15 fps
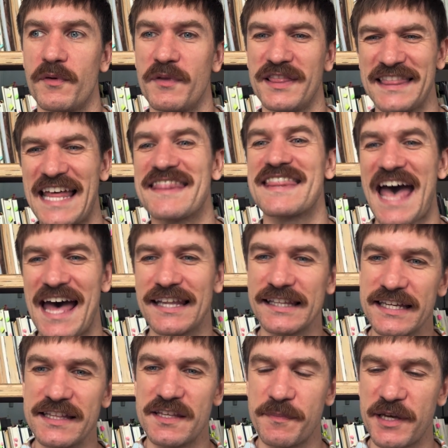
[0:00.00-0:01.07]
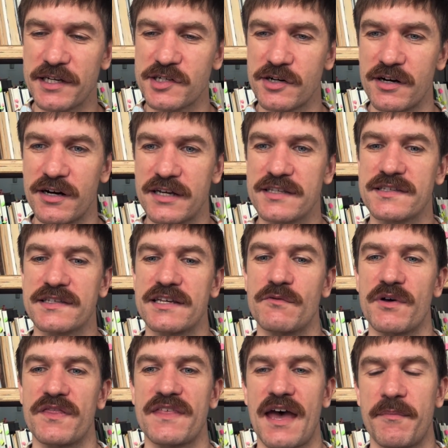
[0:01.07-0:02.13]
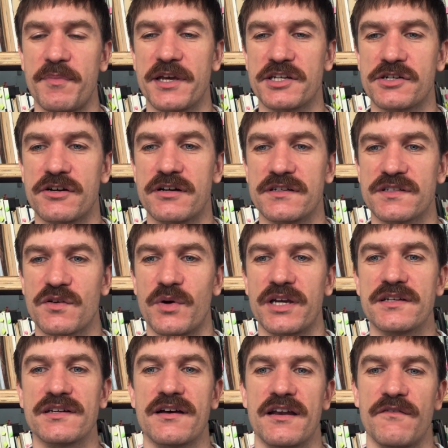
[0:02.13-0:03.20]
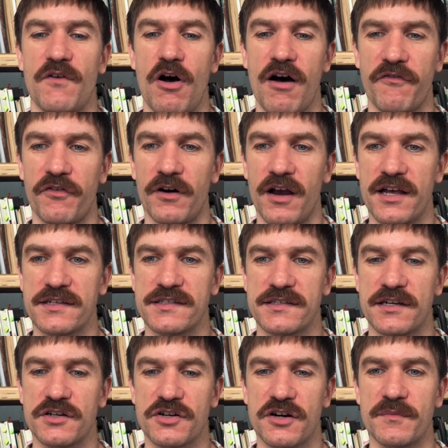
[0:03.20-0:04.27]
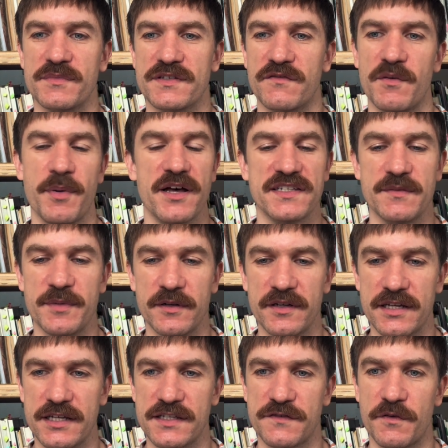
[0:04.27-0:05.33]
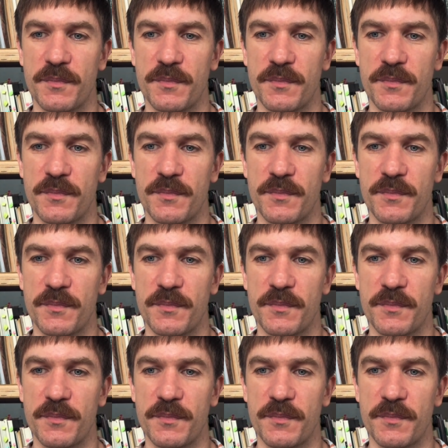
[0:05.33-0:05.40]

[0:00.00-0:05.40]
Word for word: let that lead the picture and see what that picture is going to kind of offer us in terms of the possibilities for